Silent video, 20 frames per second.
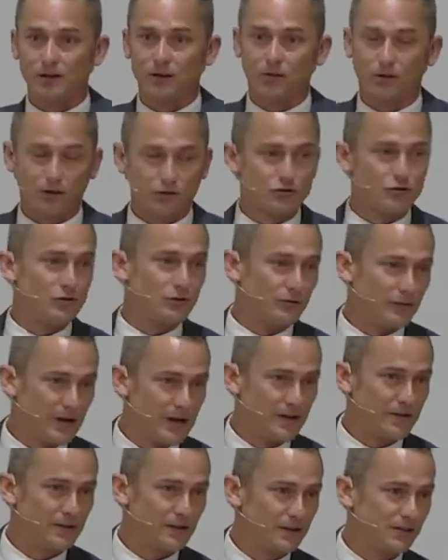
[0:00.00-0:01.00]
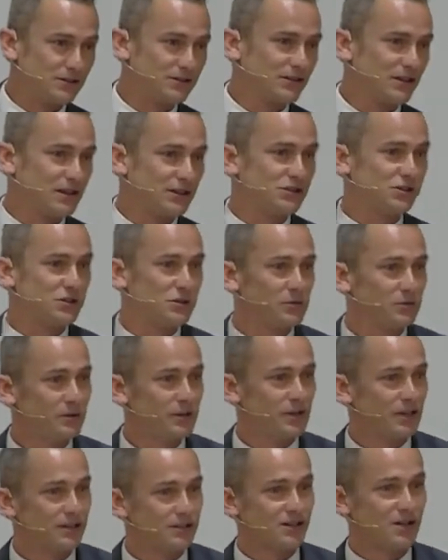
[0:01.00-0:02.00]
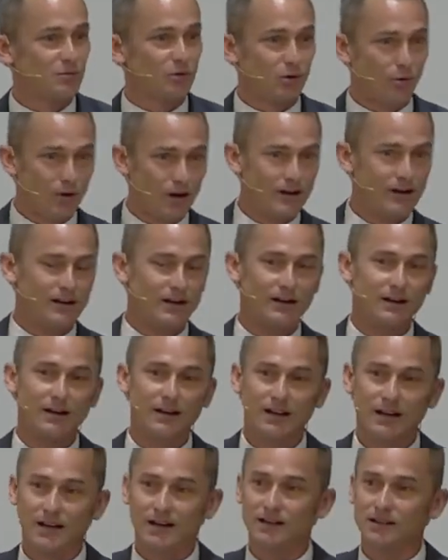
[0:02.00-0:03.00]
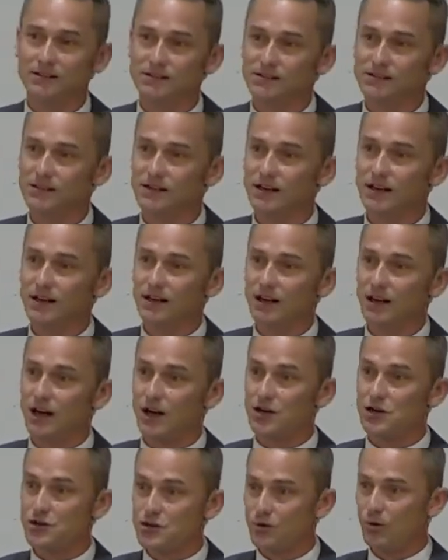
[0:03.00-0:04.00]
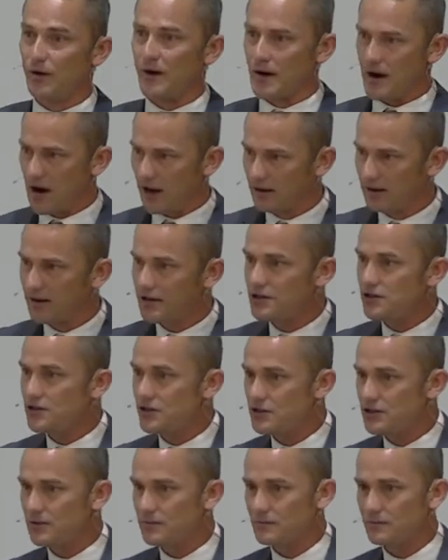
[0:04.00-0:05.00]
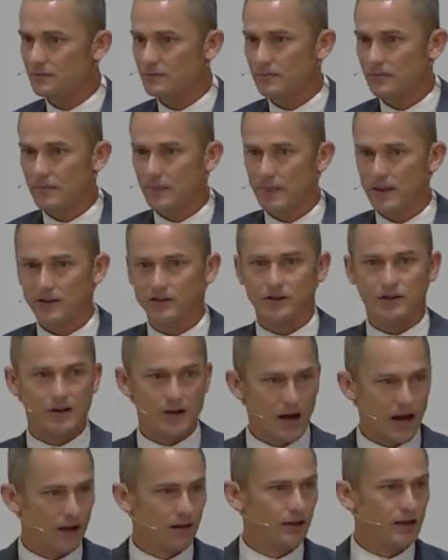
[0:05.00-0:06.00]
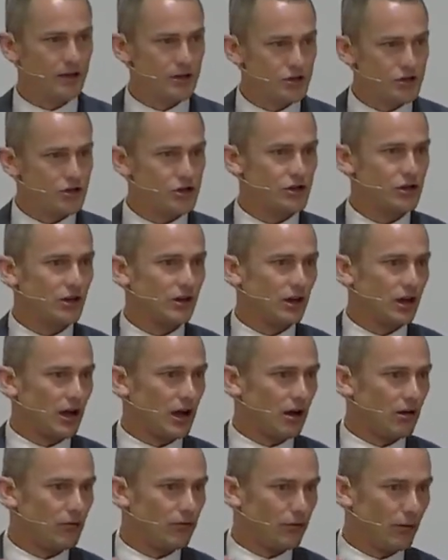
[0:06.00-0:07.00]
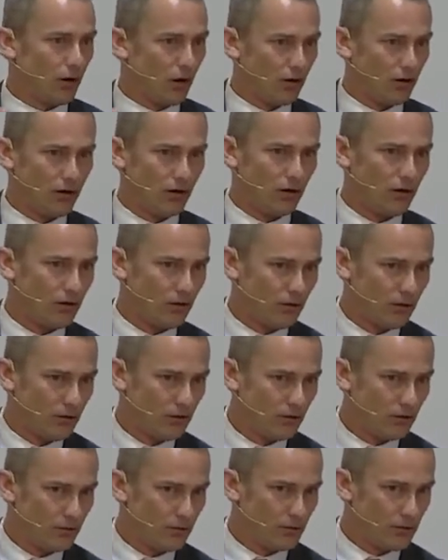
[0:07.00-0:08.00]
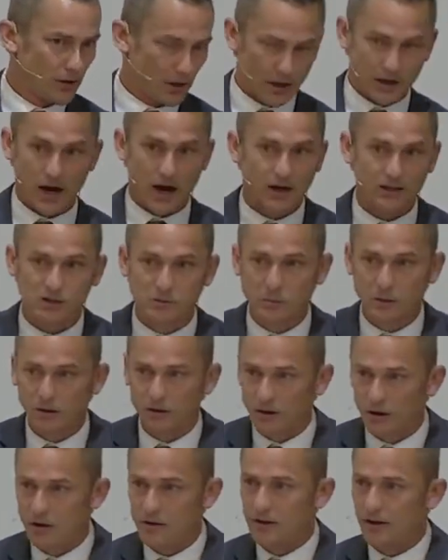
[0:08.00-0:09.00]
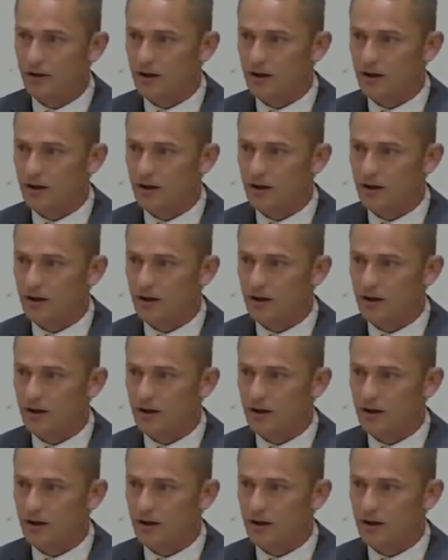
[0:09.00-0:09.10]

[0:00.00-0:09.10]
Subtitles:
Well, true faith is two things. Number one, it is a sure knowledge. It's a knowledge of the gospel, all that